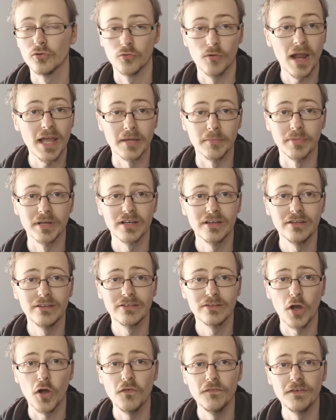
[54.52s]
great
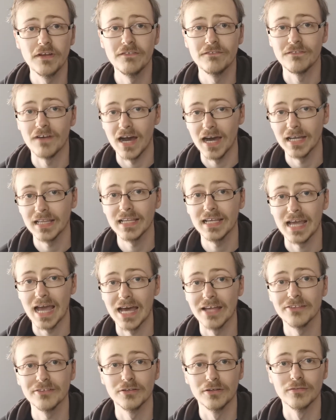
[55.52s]
because Kofi finally
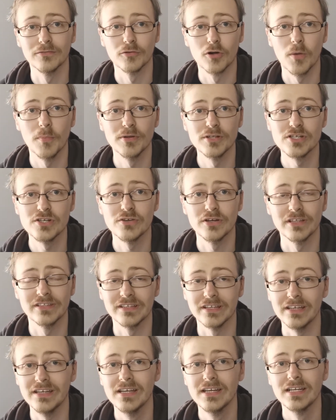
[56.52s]
has another
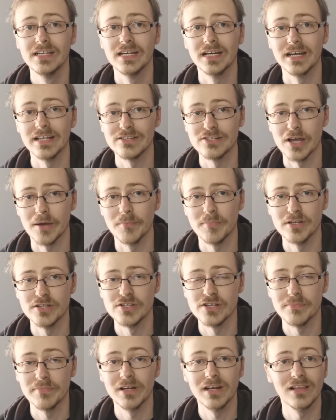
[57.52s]
opportunity at a
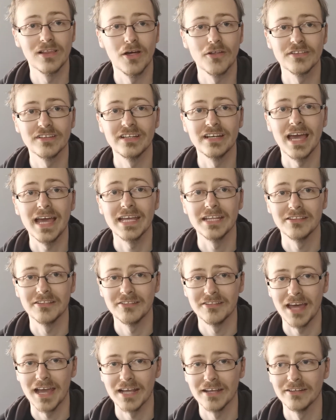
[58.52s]
championship that he lost in 8
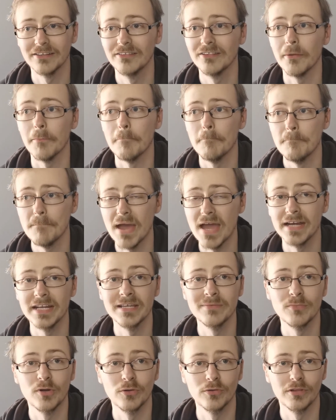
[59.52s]
seconds
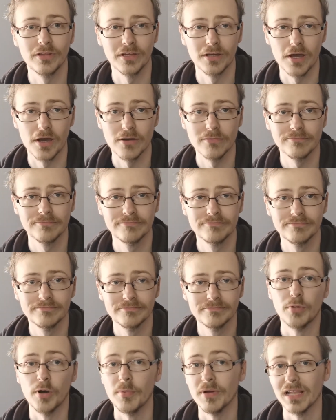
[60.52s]
many moons ago.
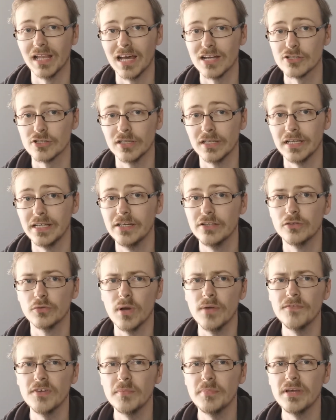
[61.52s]
Bobby Lashley,
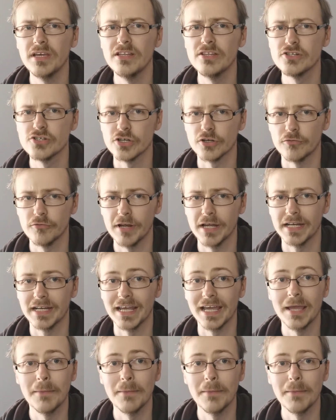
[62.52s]
to MVP's chagrin,